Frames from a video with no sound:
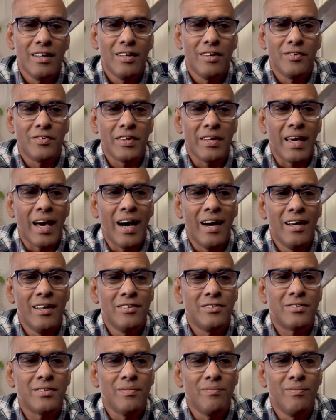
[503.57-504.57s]
See,
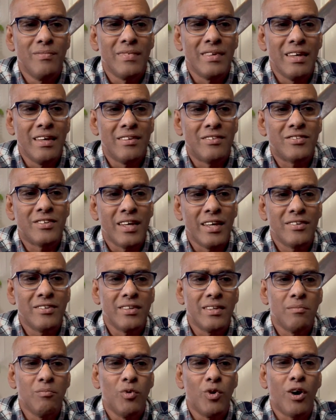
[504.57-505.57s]
as it says in
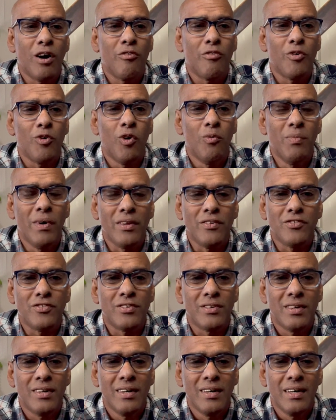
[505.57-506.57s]
the book of Romans,
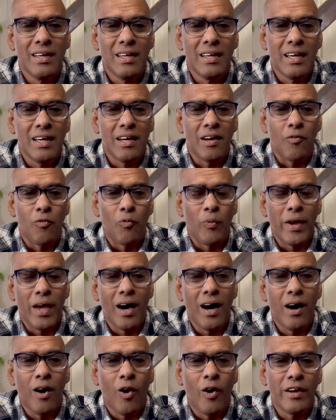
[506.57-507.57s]
we
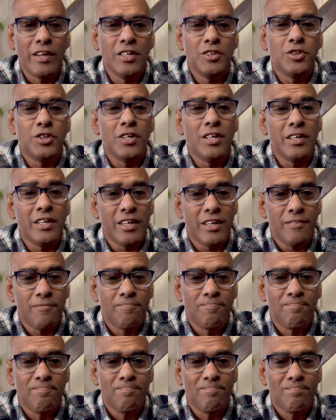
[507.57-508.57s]
are on a journey.
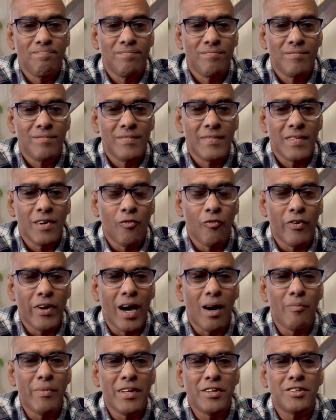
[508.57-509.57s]
We
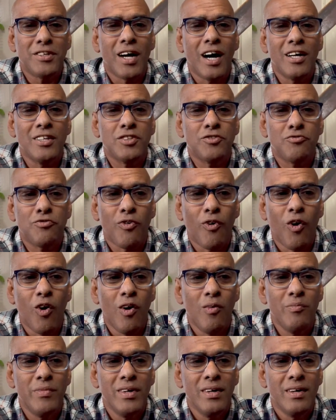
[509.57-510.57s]
are being
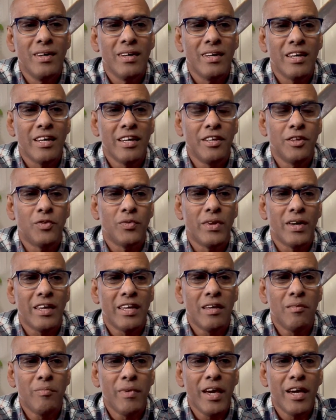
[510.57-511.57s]
transformed into the
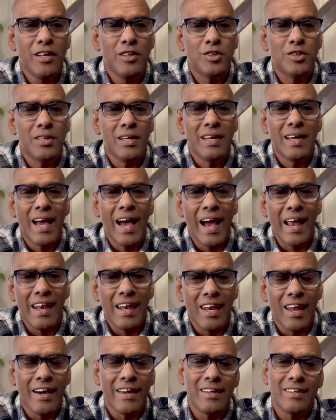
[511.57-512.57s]
image and
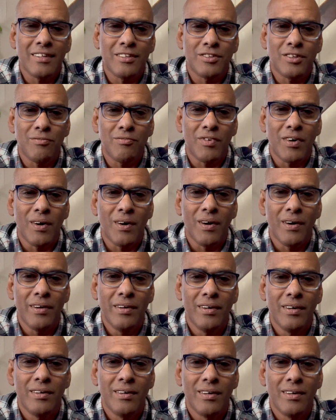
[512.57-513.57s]
likeness of God,
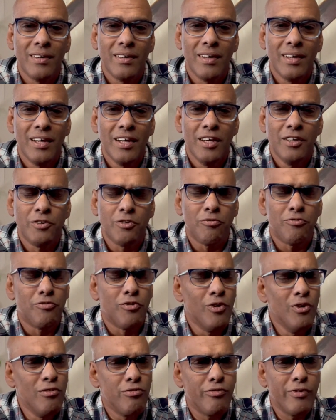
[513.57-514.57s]
to
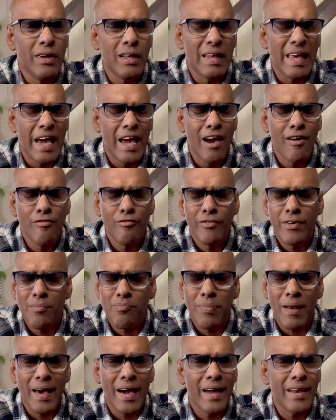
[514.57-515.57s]
fulfill every
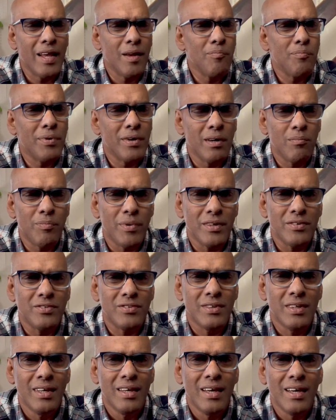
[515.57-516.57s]
plan and purpose
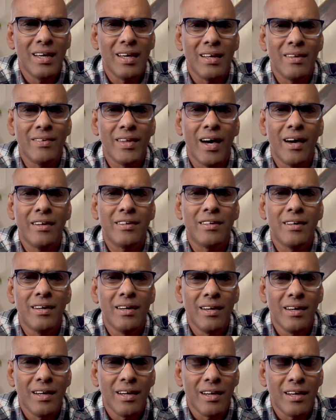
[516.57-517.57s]
that
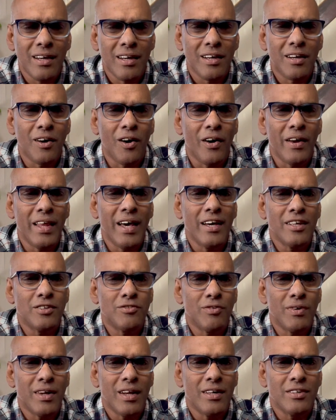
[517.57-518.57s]
God has
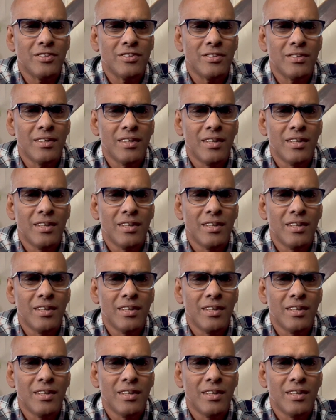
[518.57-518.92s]
for us.